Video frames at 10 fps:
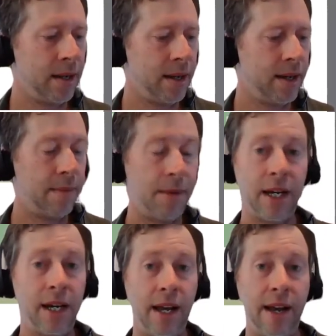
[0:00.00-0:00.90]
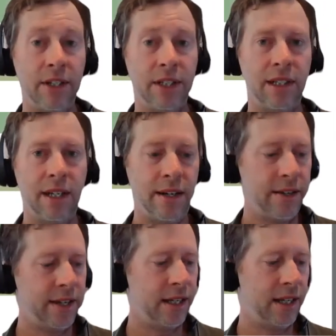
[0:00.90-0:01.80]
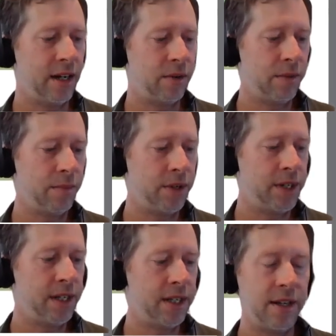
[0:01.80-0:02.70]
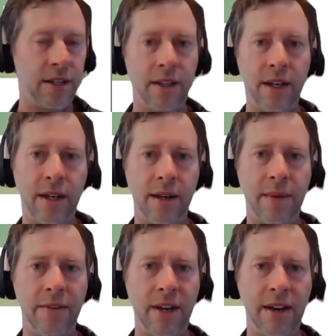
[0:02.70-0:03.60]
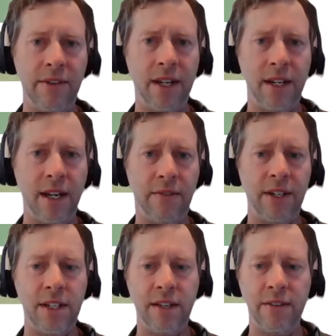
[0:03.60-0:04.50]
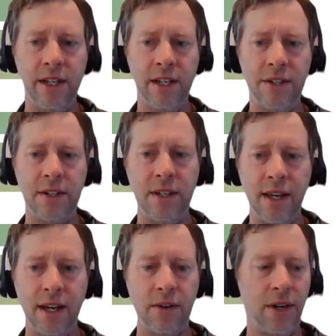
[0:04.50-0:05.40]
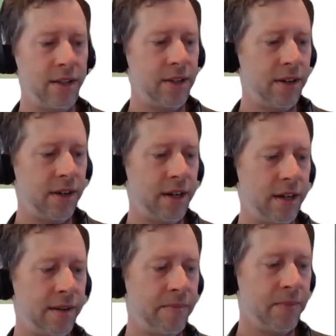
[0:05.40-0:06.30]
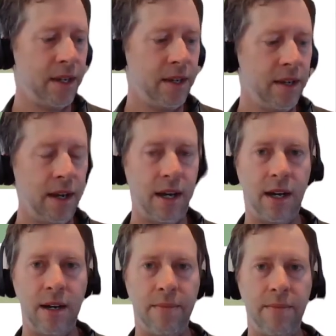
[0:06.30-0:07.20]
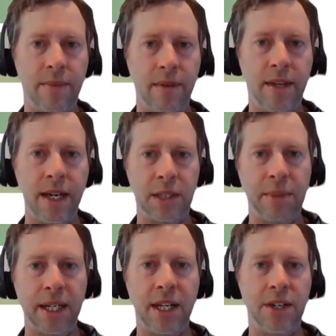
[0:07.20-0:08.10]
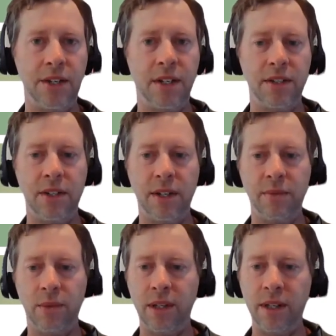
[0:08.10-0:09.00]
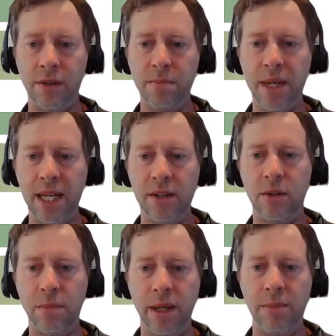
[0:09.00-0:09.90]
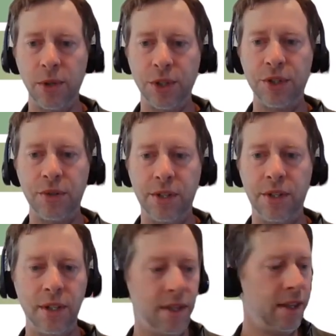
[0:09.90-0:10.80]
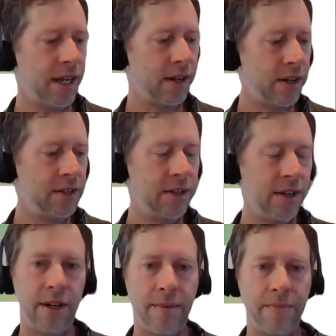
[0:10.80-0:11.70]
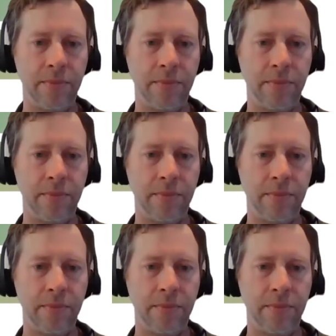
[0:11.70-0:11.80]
I'm going to have a slide on that later with more detail. If you have any kind of a deviation to that criteria, the expectation is it will either meet or be more stringent than that criteria.